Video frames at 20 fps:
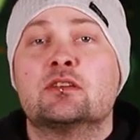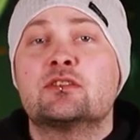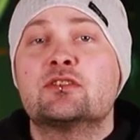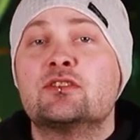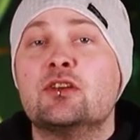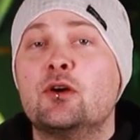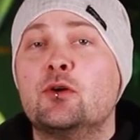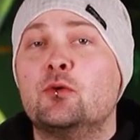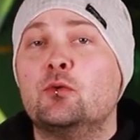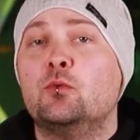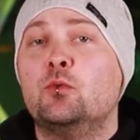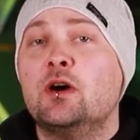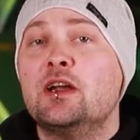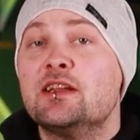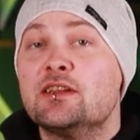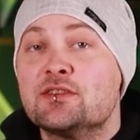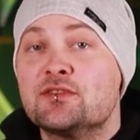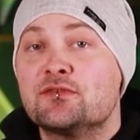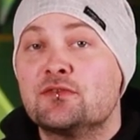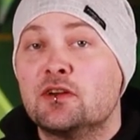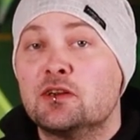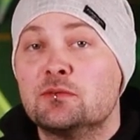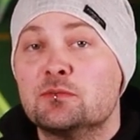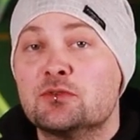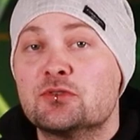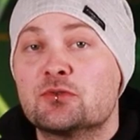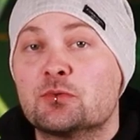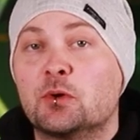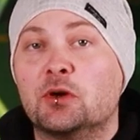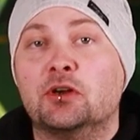So what is
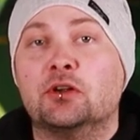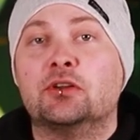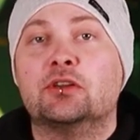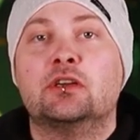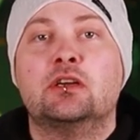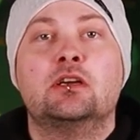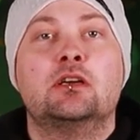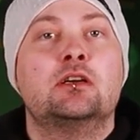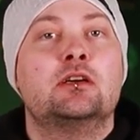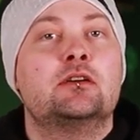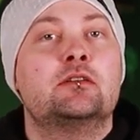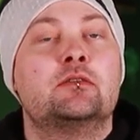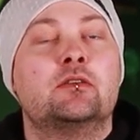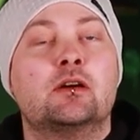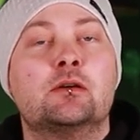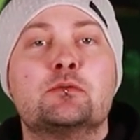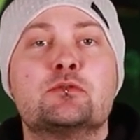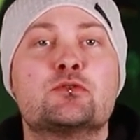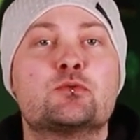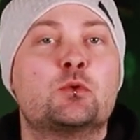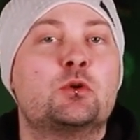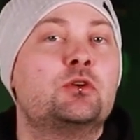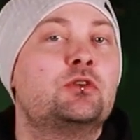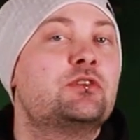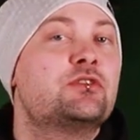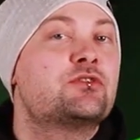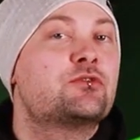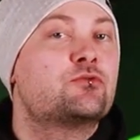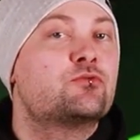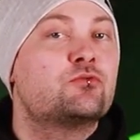Farmers World? Farmers
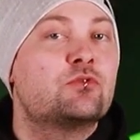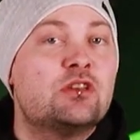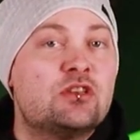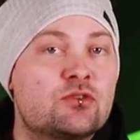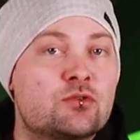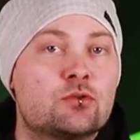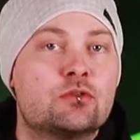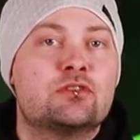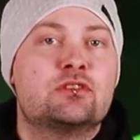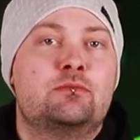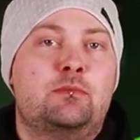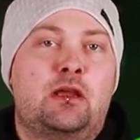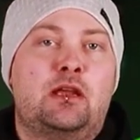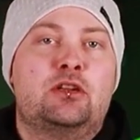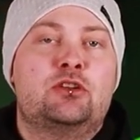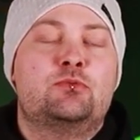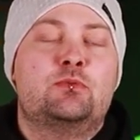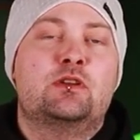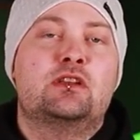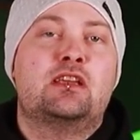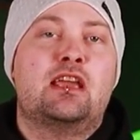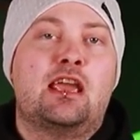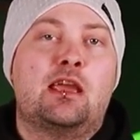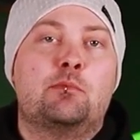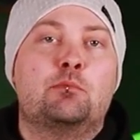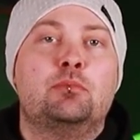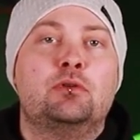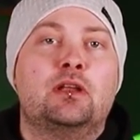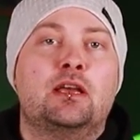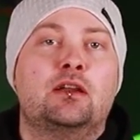World is a resource management
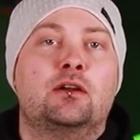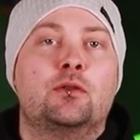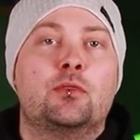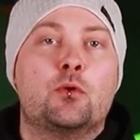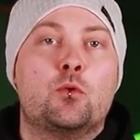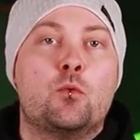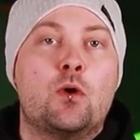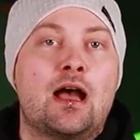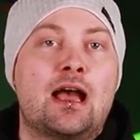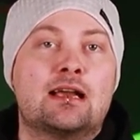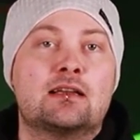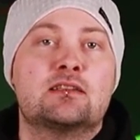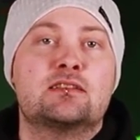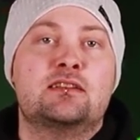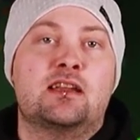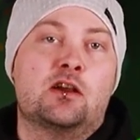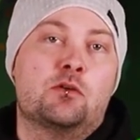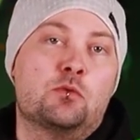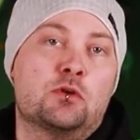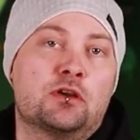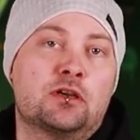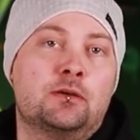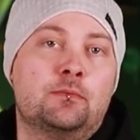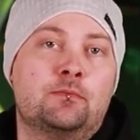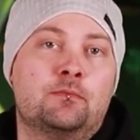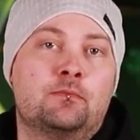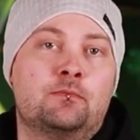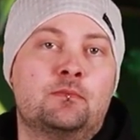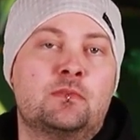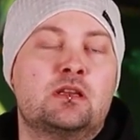game played on the WAX network.
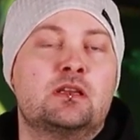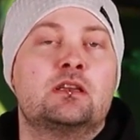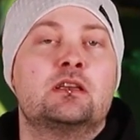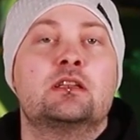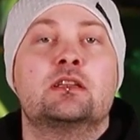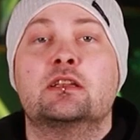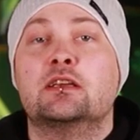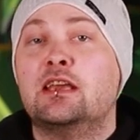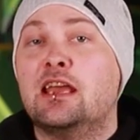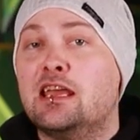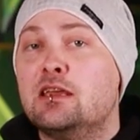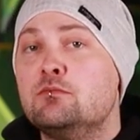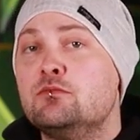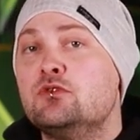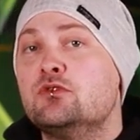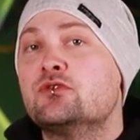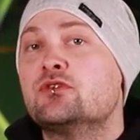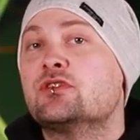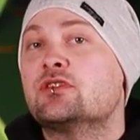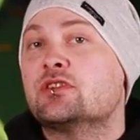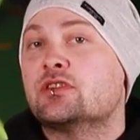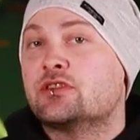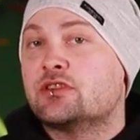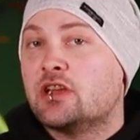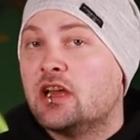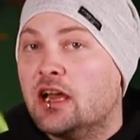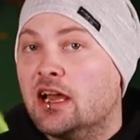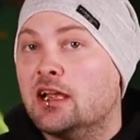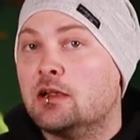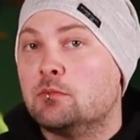The game uses a
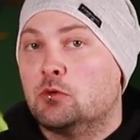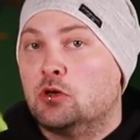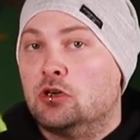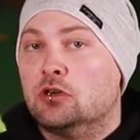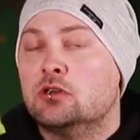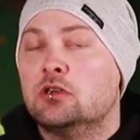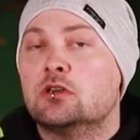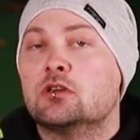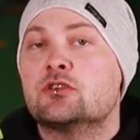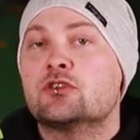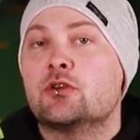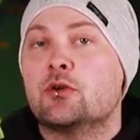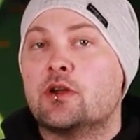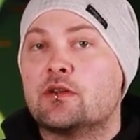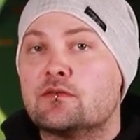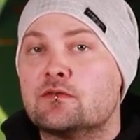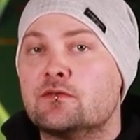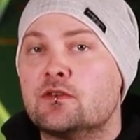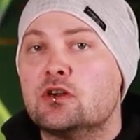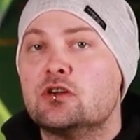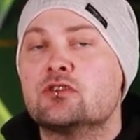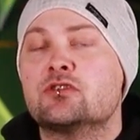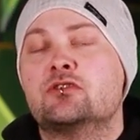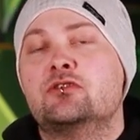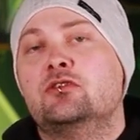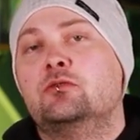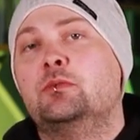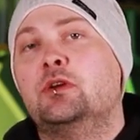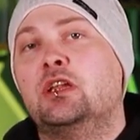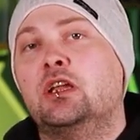timer, so at
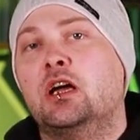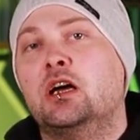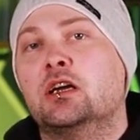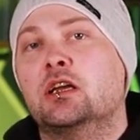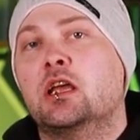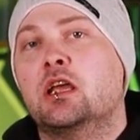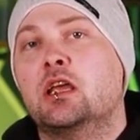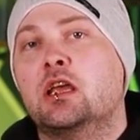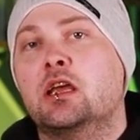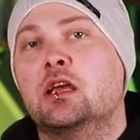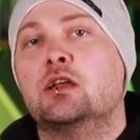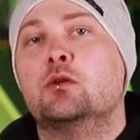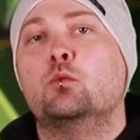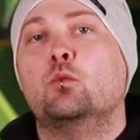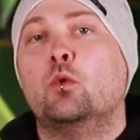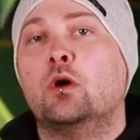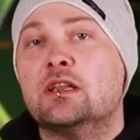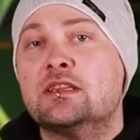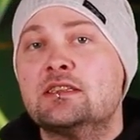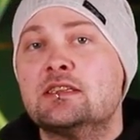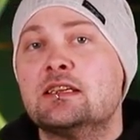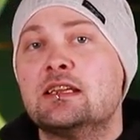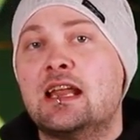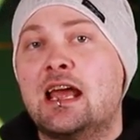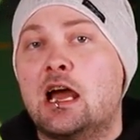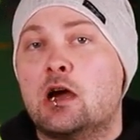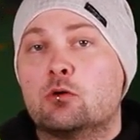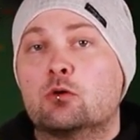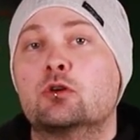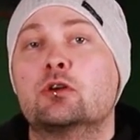first you'll be logging in once an
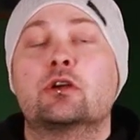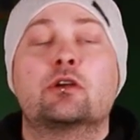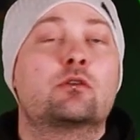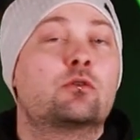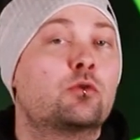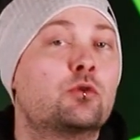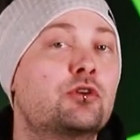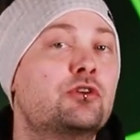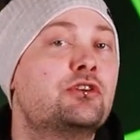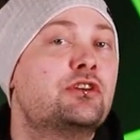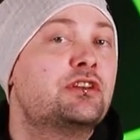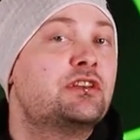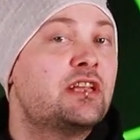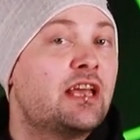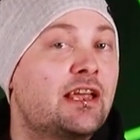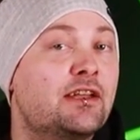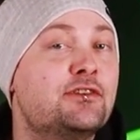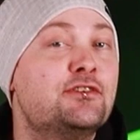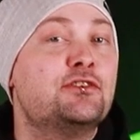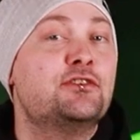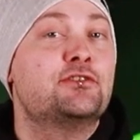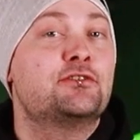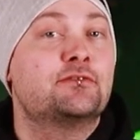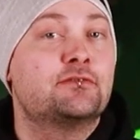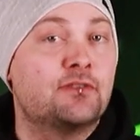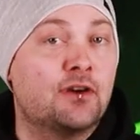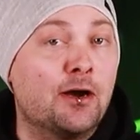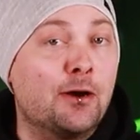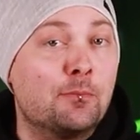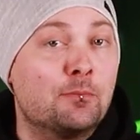hour in order to tend to your
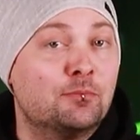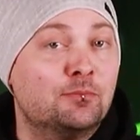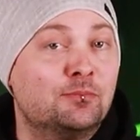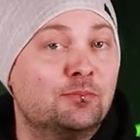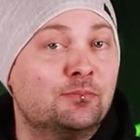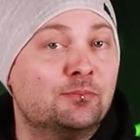farm.